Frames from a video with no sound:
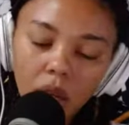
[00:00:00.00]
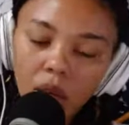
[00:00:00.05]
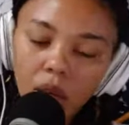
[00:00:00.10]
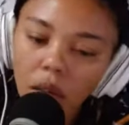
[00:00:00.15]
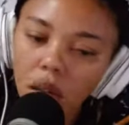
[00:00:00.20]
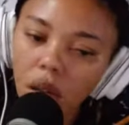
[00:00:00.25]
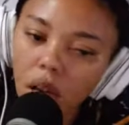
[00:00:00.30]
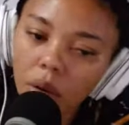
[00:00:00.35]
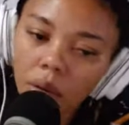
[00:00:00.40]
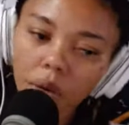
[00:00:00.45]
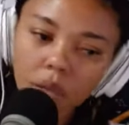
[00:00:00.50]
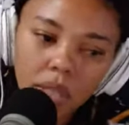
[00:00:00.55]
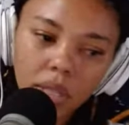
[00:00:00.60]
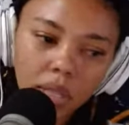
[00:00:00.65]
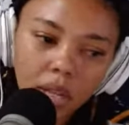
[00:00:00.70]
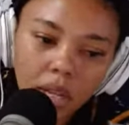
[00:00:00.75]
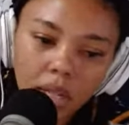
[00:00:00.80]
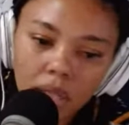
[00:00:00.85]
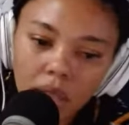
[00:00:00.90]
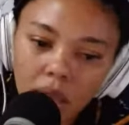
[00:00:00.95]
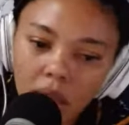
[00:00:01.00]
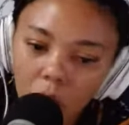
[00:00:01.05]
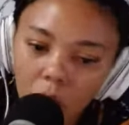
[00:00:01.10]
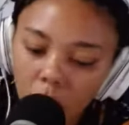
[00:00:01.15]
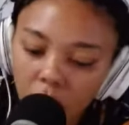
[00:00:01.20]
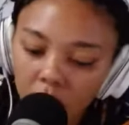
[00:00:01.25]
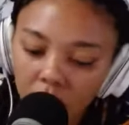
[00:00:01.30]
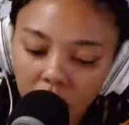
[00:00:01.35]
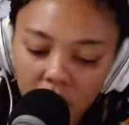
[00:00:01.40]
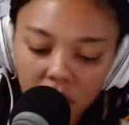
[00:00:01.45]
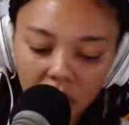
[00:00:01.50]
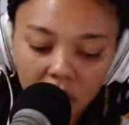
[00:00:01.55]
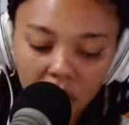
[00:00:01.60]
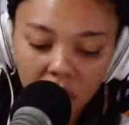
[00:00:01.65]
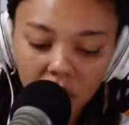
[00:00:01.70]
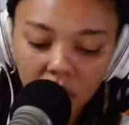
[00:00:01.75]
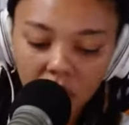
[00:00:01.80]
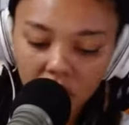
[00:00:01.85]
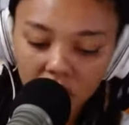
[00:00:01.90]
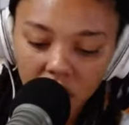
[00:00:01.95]
The current state that we're in and the
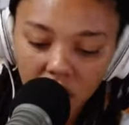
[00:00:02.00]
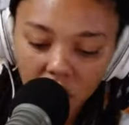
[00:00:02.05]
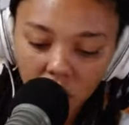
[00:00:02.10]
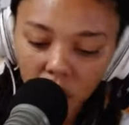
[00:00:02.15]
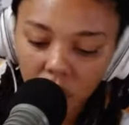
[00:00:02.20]
state that